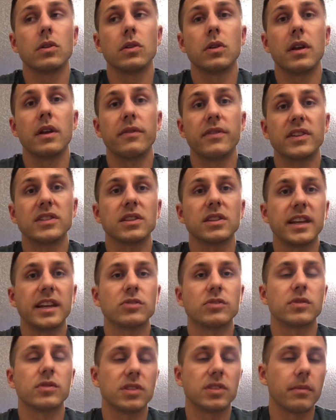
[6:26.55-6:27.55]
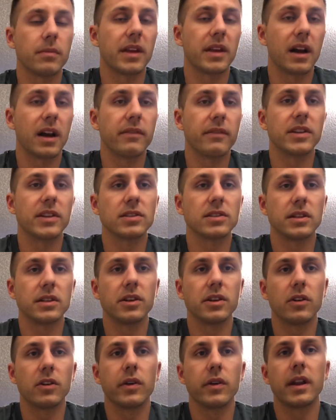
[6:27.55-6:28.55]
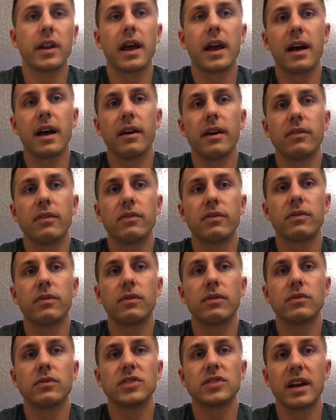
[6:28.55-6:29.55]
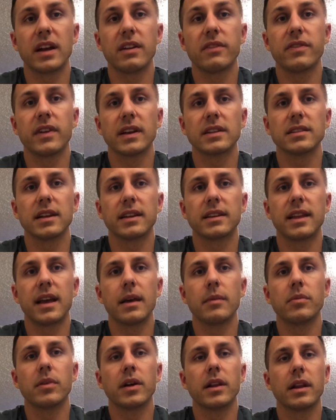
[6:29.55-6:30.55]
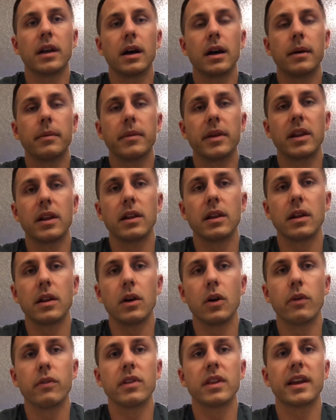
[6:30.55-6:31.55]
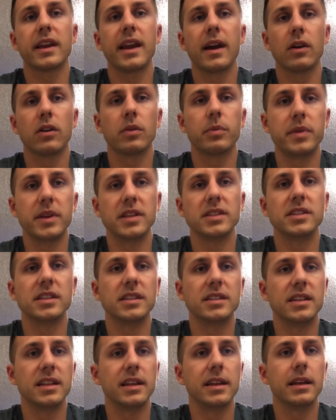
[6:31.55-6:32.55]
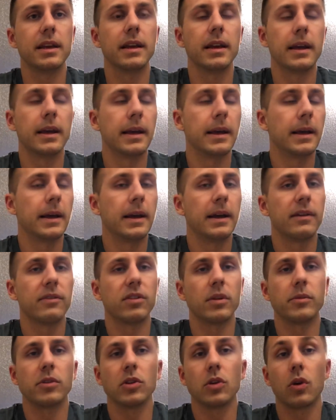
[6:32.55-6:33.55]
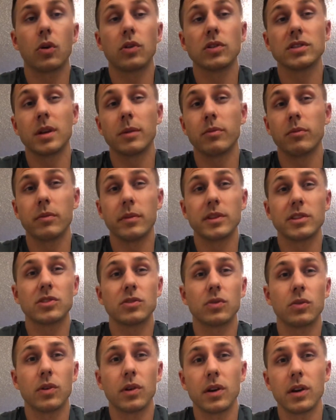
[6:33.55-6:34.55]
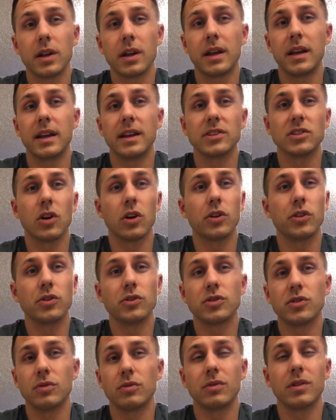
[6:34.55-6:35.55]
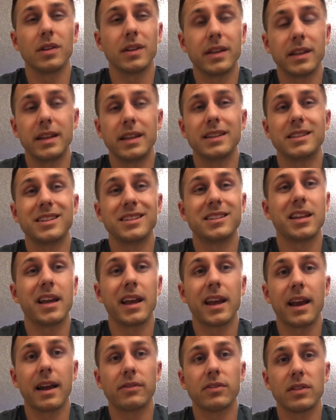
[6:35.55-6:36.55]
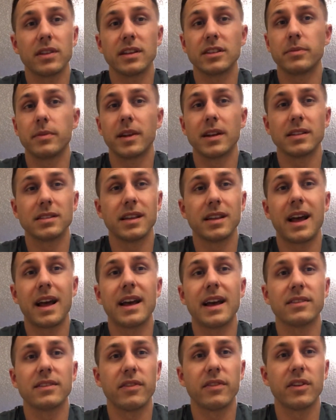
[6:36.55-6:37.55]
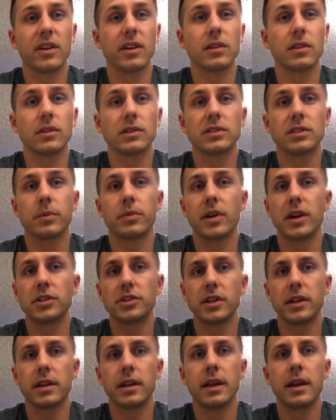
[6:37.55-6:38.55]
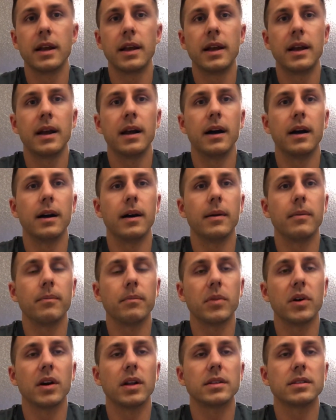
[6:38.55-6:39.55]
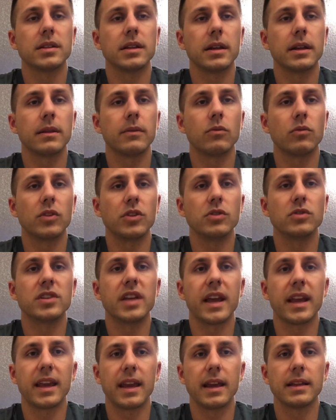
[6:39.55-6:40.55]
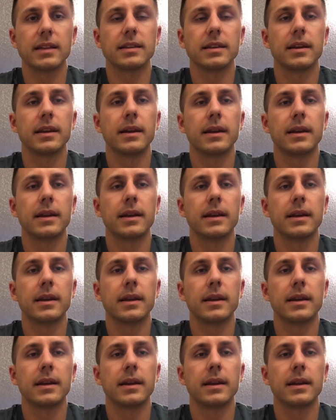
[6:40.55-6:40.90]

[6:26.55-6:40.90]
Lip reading: if it's laced with something, obviously you're going to have side effects like that. But an over-the-counter PCT from your local supplement store is all you should really need to take after this, because it has very little suppression. But when you take it,